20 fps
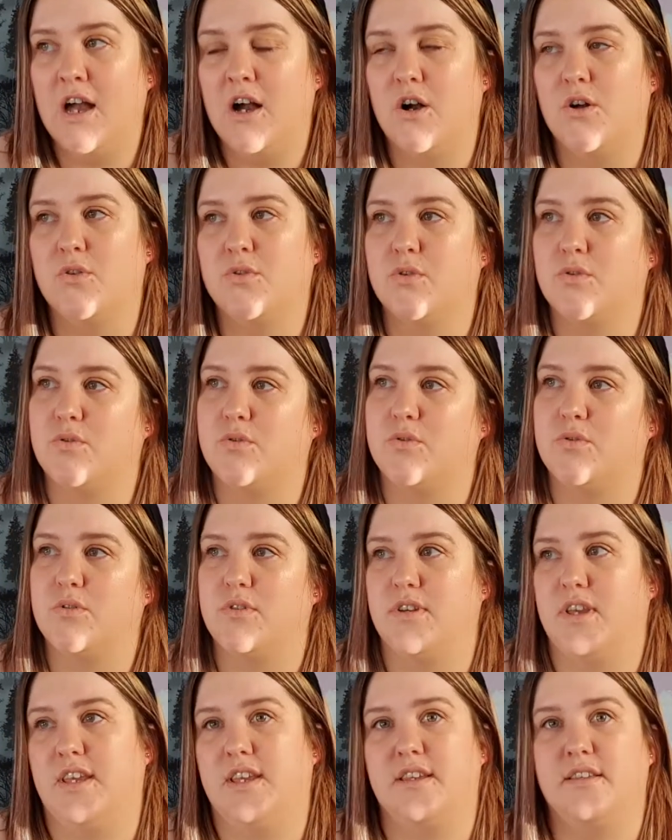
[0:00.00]
although
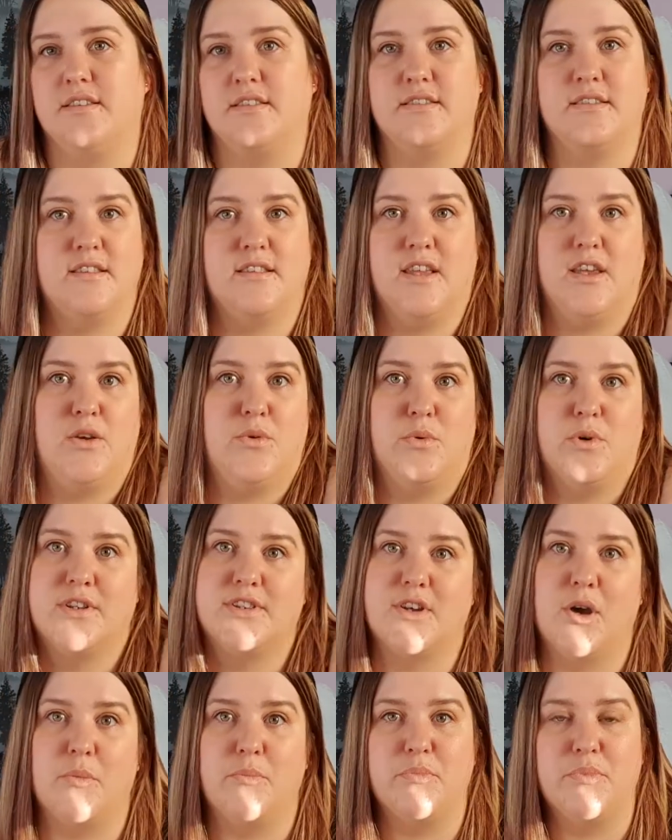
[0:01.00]
he he
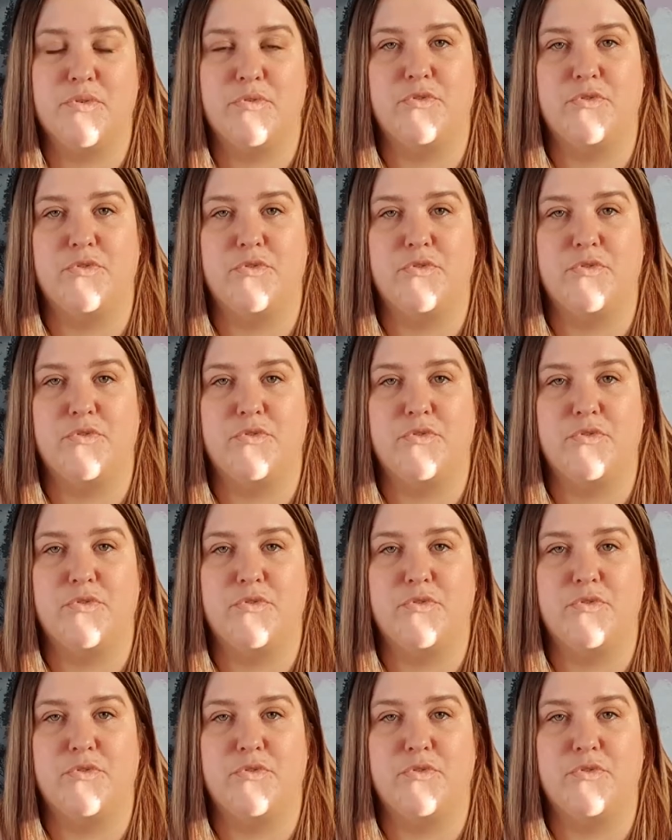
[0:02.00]
was up